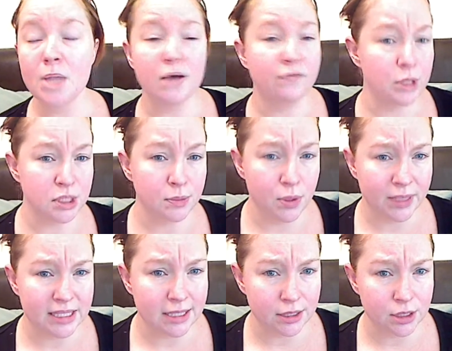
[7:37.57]
I've also put my
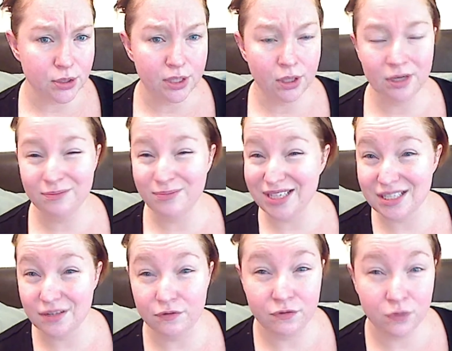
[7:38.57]
sunscreen on because
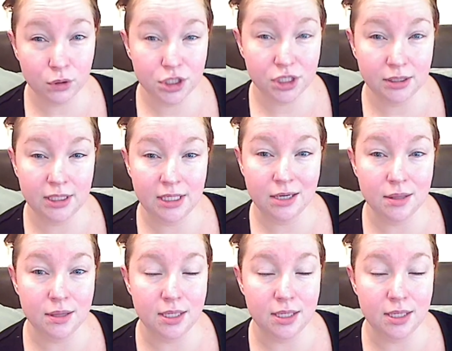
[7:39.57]
unfortunately